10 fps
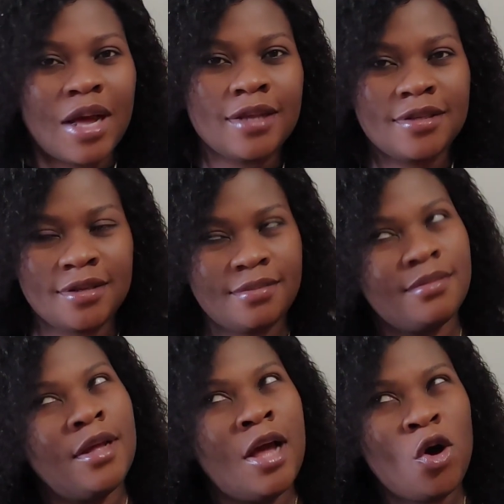I say,
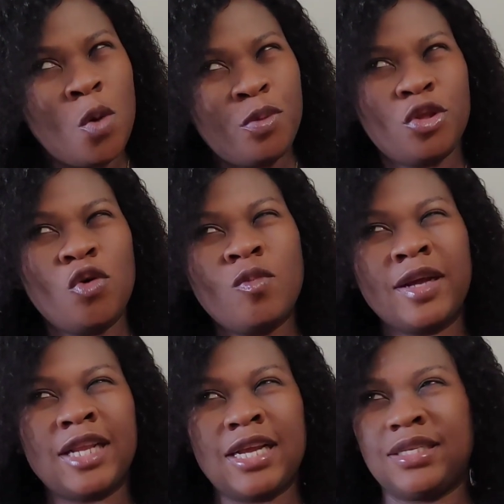hope you don't
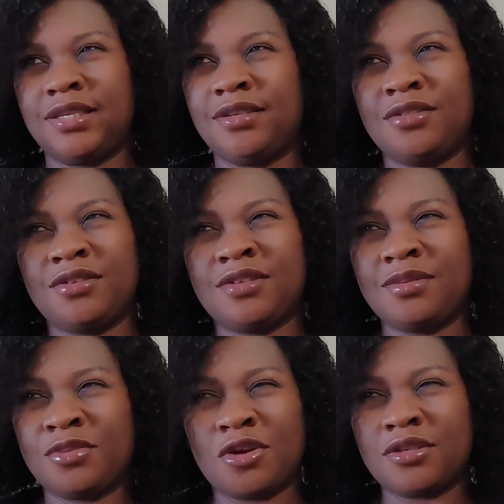womanize.
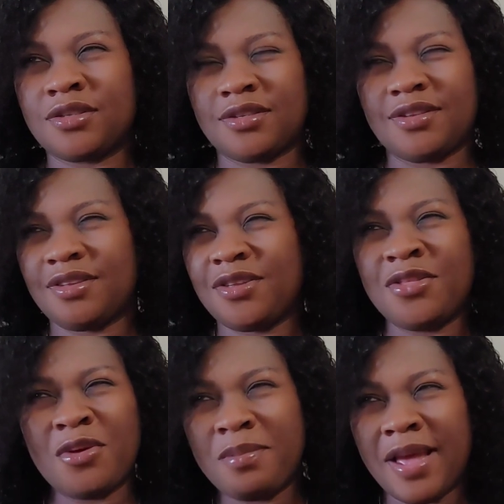Because... You
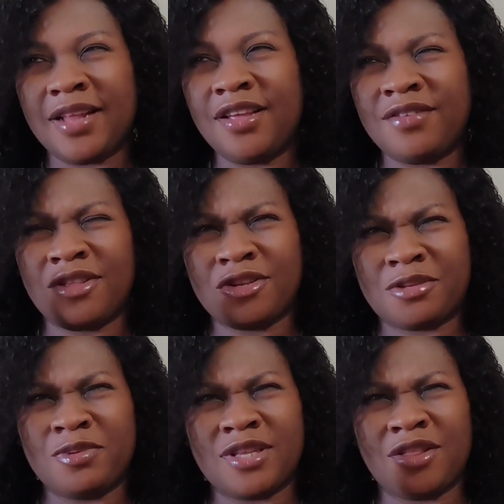know, men, if they don't
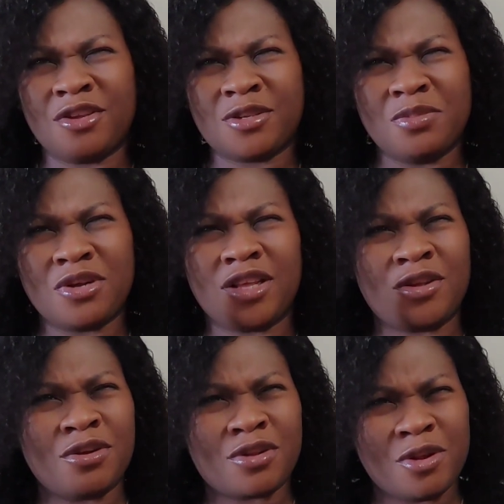speak, they don't smoke, they
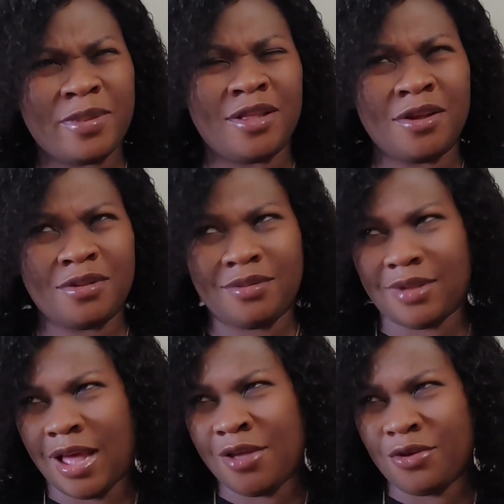don't club, they don't...
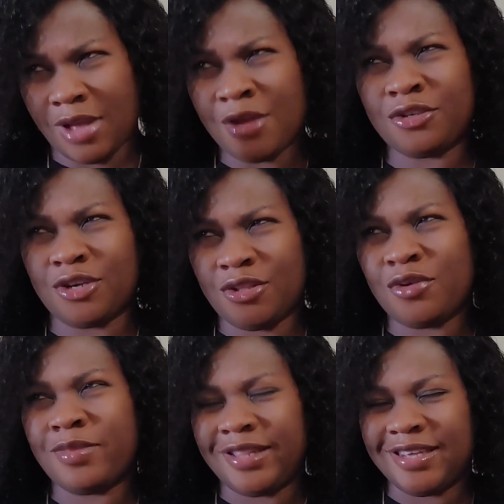Are you sure I know
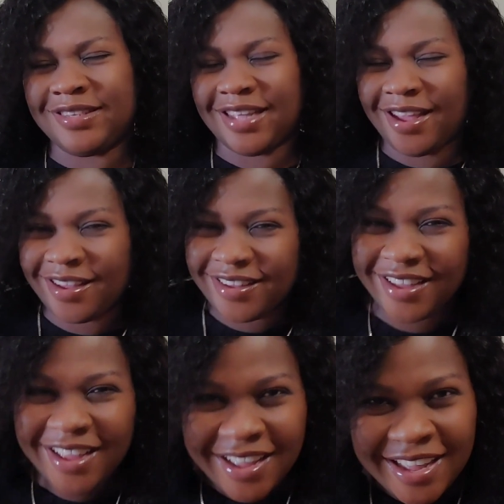humanizer?
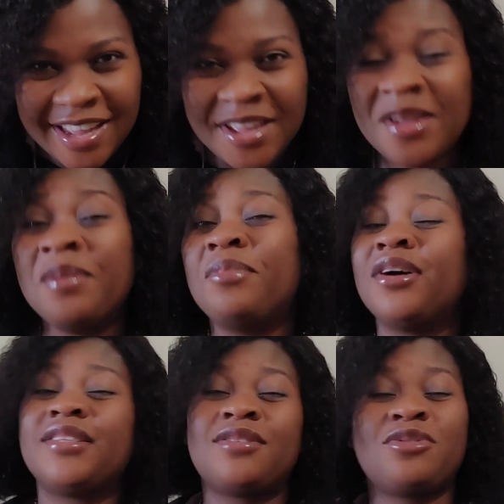
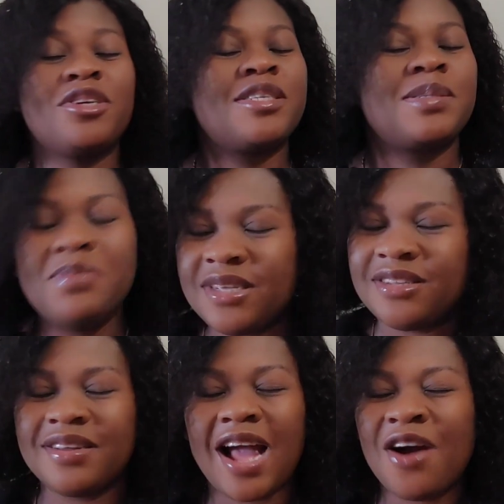But trust
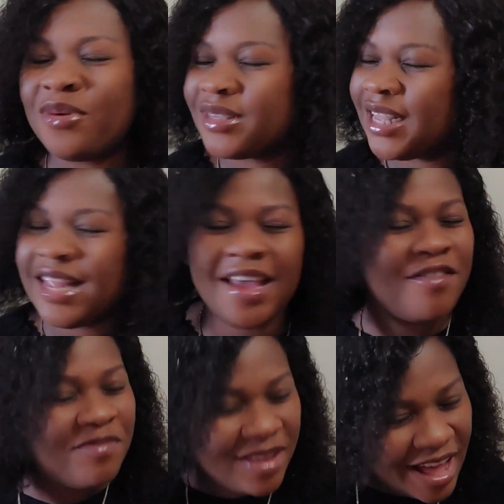me, I was an
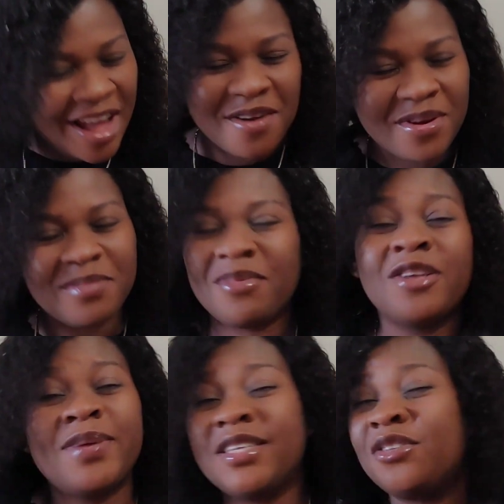FBI. Well, my
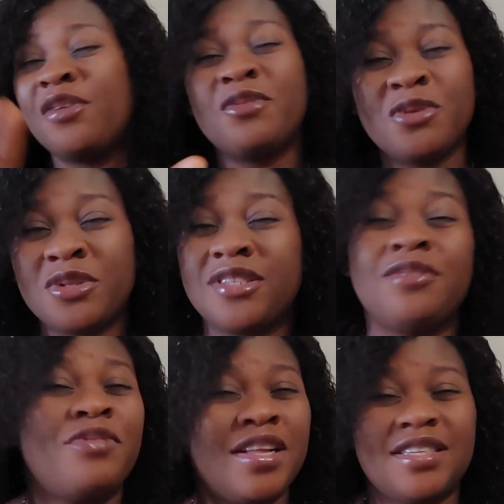husband didn't even know this.
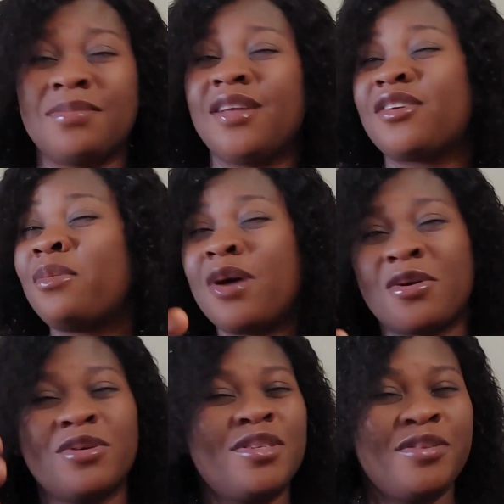In fact, he might come
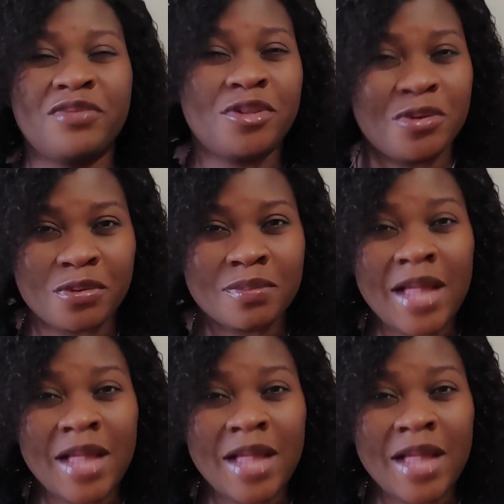across this video.